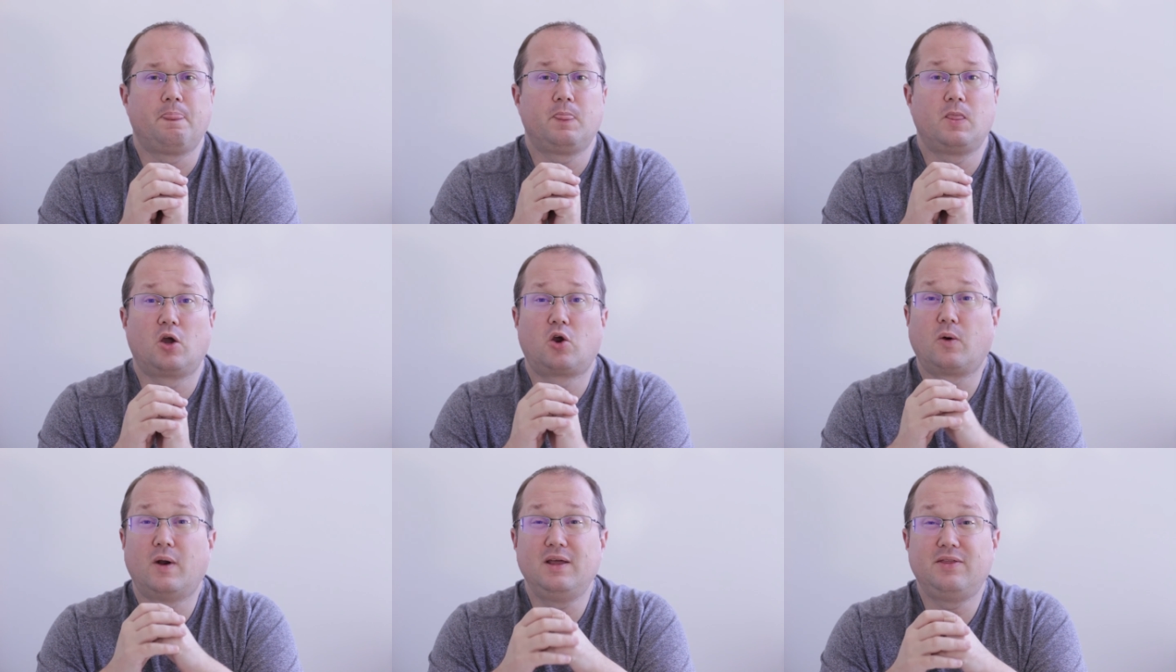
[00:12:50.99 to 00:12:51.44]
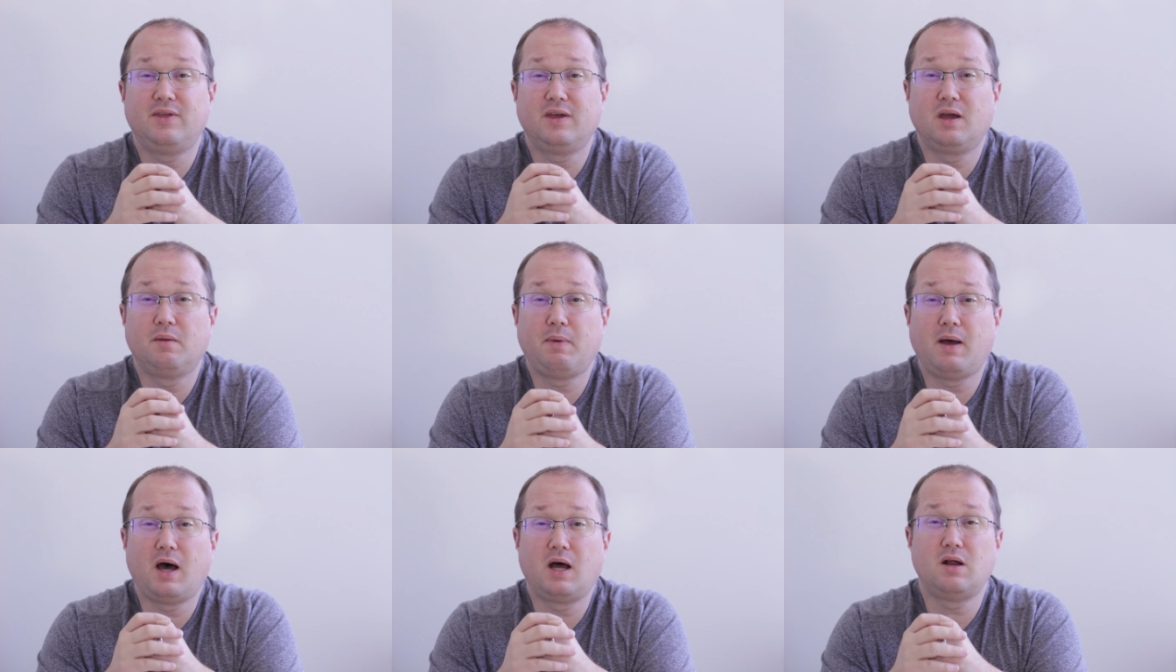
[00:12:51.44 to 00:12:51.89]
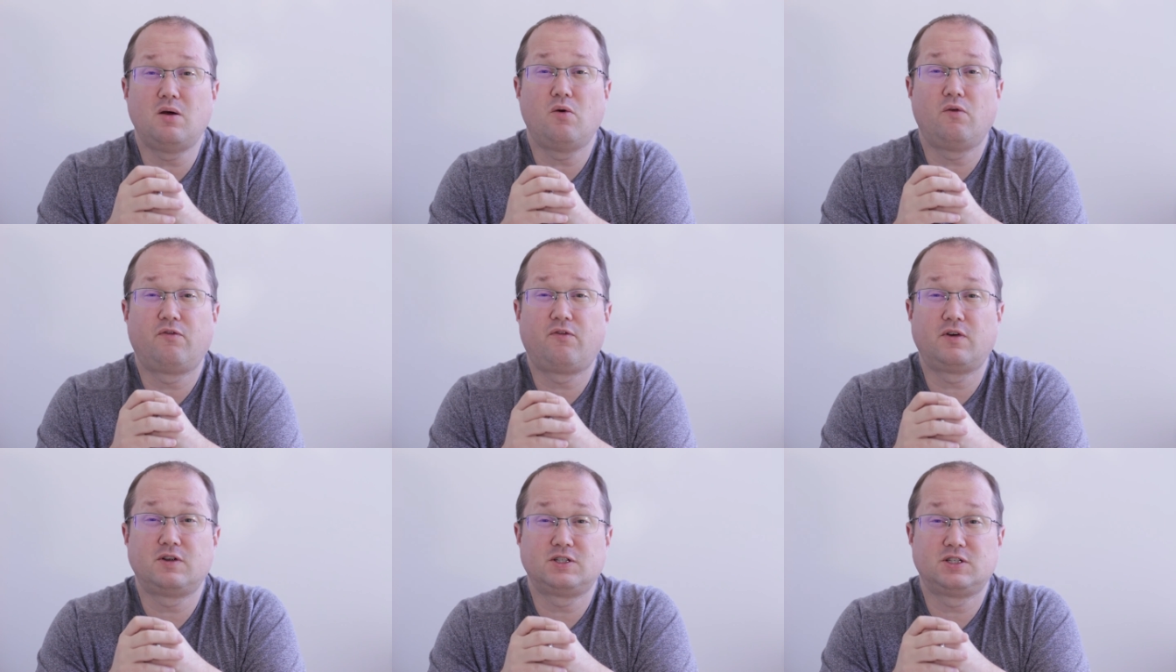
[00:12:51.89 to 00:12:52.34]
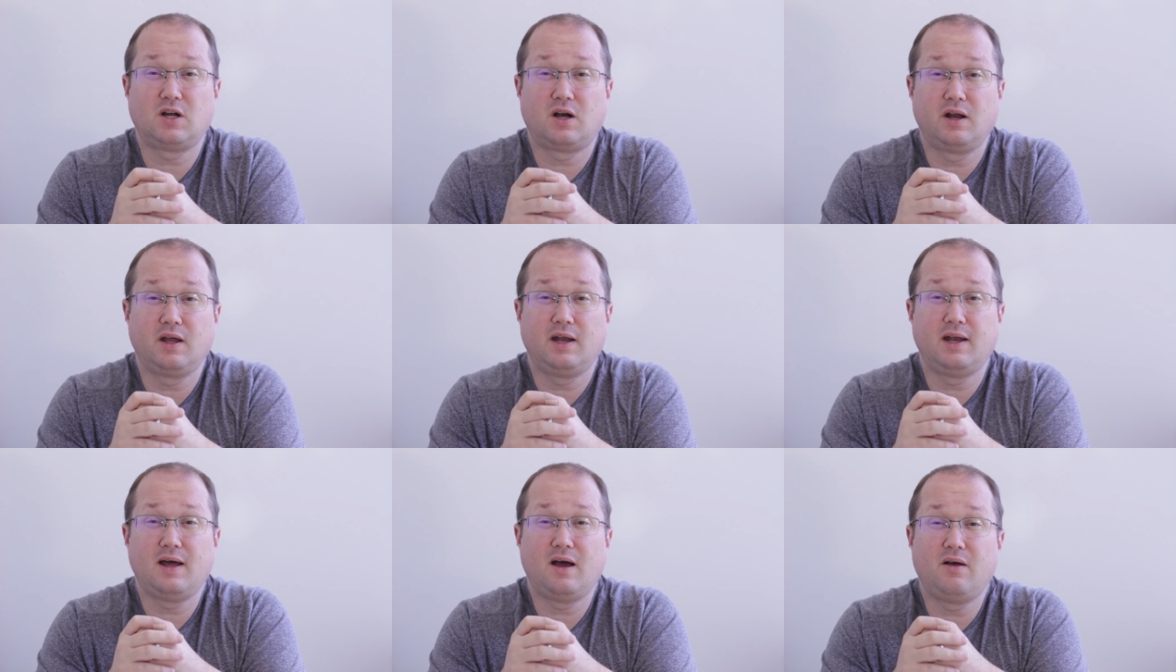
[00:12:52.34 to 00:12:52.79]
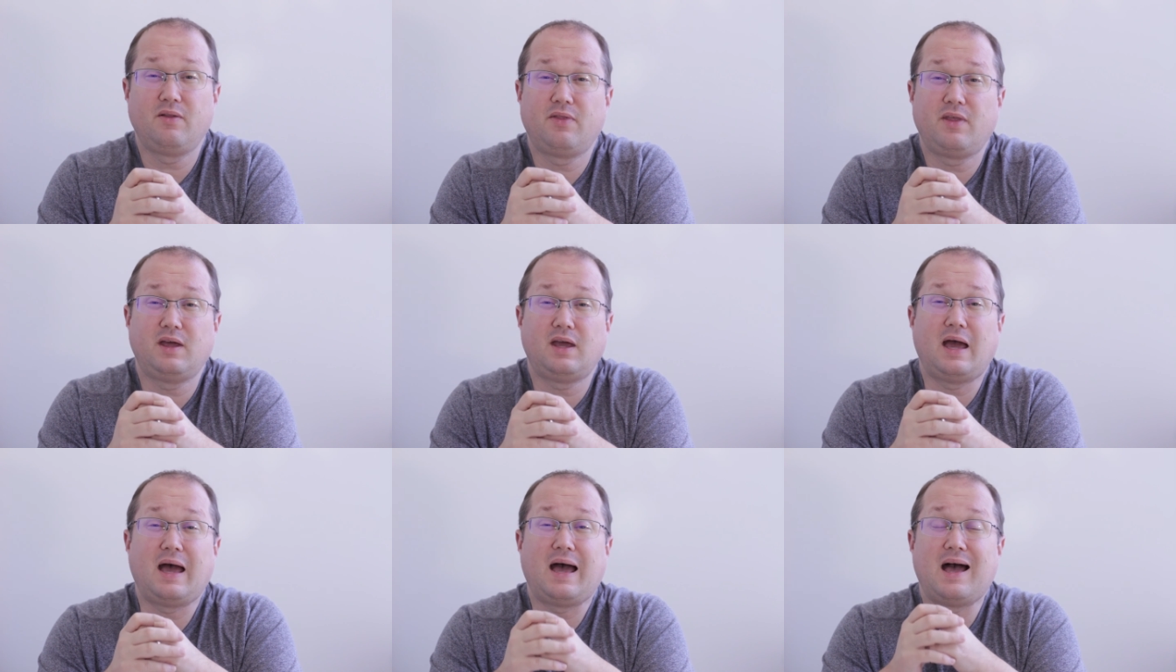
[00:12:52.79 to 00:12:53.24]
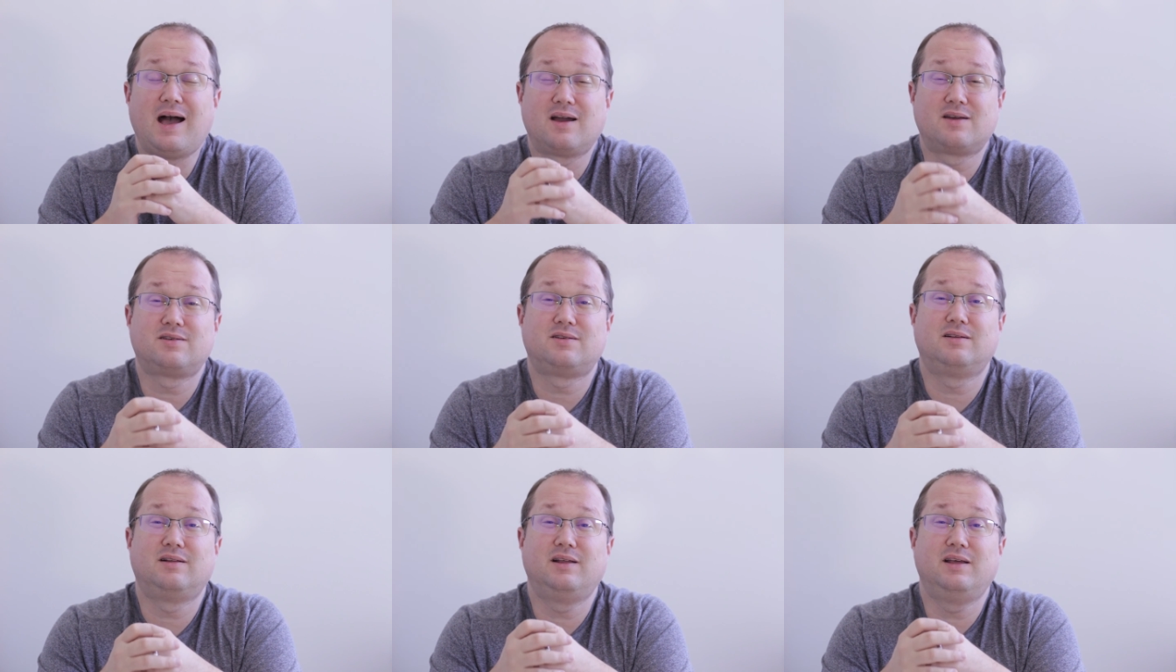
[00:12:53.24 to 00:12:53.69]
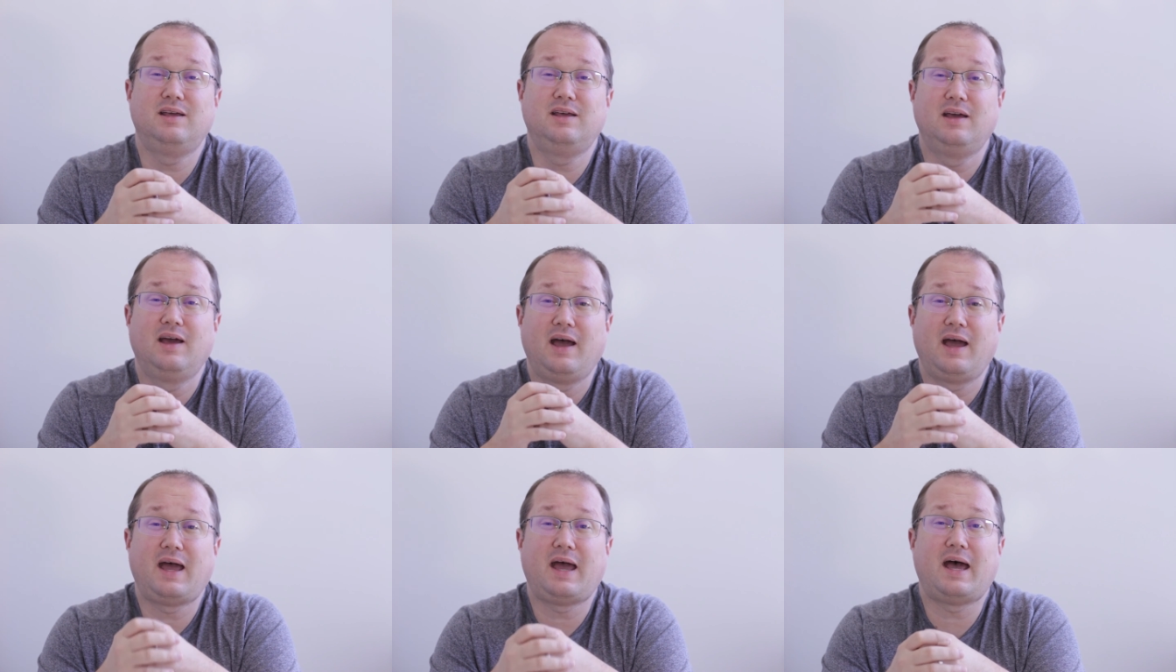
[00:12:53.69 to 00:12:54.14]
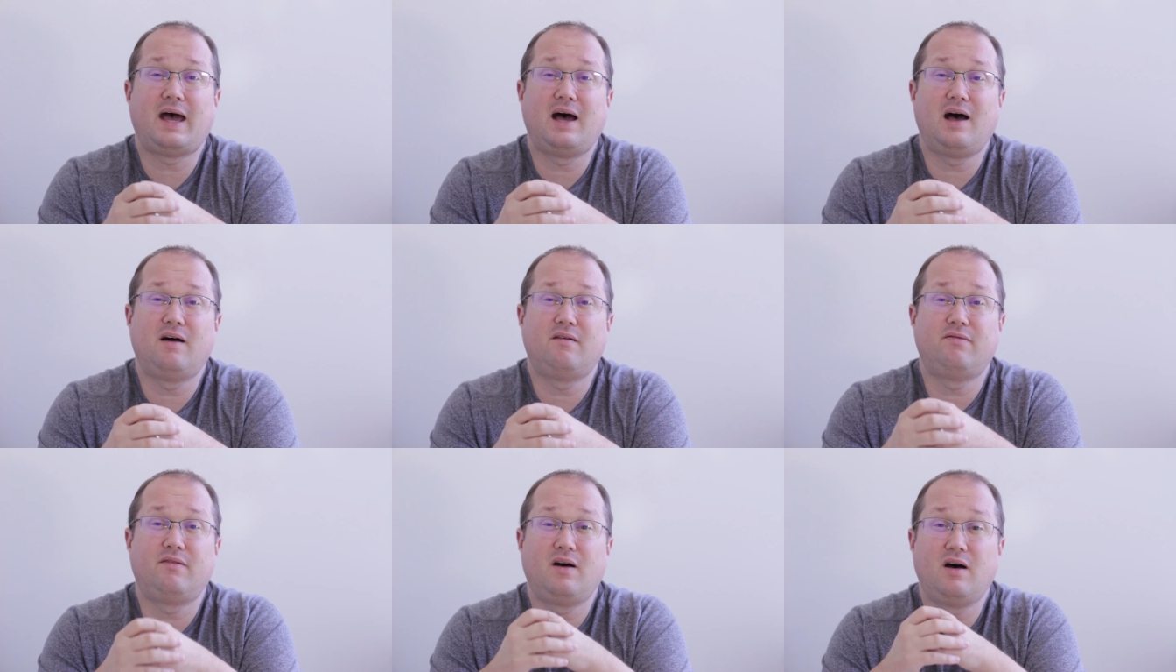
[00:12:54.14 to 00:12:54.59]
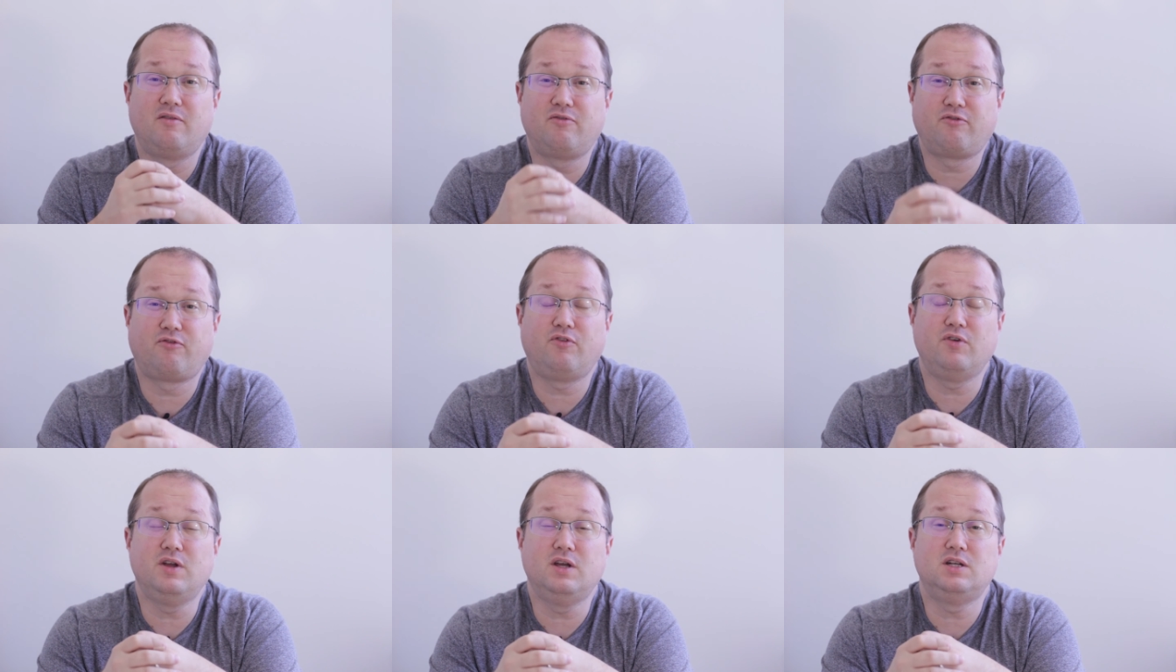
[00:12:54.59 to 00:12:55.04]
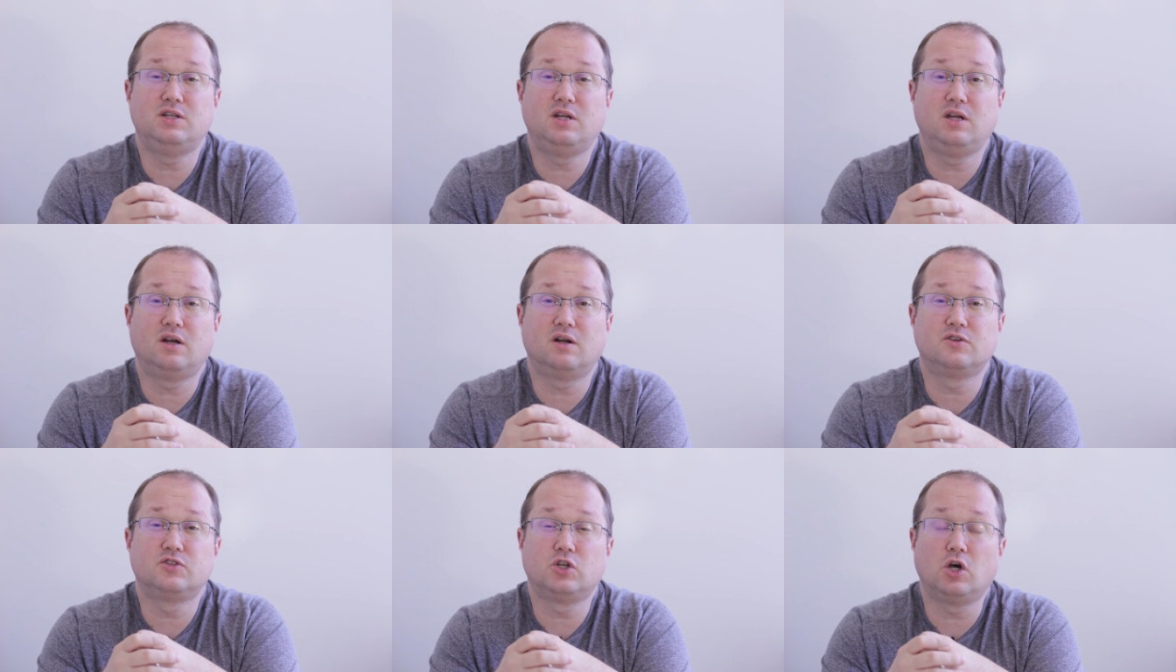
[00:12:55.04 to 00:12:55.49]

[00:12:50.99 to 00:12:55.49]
The great thing about it, for starting out, they actually have a free tier.